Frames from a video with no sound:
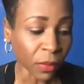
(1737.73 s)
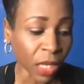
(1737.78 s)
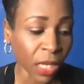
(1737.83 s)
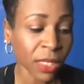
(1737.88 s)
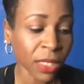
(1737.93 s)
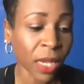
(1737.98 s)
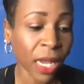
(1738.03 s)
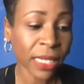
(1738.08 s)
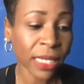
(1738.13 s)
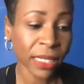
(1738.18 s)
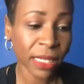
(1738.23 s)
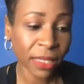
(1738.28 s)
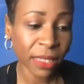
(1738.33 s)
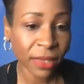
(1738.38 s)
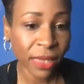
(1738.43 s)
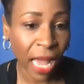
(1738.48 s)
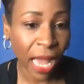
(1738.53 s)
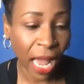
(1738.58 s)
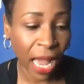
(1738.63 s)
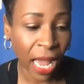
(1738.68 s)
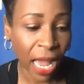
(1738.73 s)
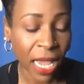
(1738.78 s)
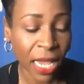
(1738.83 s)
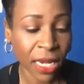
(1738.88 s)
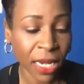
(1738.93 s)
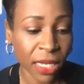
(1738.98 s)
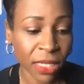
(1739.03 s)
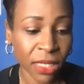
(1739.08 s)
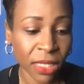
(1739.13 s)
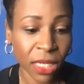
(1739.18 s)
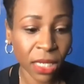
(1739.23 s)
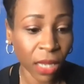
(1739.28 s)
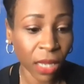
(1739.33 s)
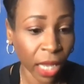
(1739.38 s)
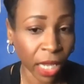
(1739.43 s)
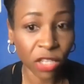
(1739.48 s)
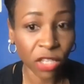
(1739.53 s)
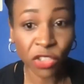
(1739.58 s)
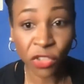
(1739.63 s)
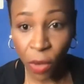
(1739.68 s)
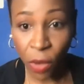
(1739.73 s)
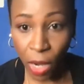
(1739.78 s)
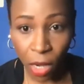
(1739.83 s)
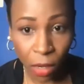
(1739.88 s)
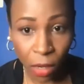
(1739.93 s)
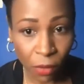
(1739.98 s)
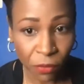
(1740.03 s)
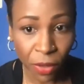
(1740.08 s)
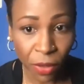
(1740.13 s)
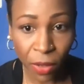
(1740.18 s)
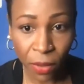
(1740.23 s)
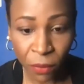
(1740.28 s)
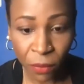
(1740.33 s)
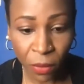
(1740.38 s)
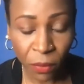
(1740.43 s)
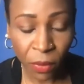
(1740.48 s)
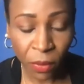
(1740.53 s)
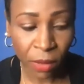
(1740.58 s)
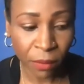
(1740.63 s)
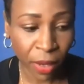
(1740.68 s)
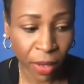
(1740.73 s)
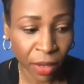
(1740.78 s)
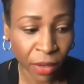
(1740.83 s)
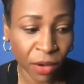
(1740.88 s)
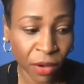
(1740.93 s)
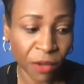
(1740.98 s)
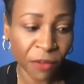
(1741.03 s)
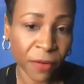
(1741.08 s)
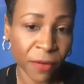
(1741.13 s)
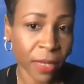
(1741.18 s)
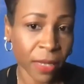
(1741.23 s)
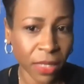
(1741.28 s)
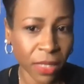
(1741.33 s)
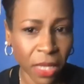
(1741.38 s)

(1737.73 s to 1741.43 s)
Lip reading: So I did that, and I did like a trial run with one of my girlfriends.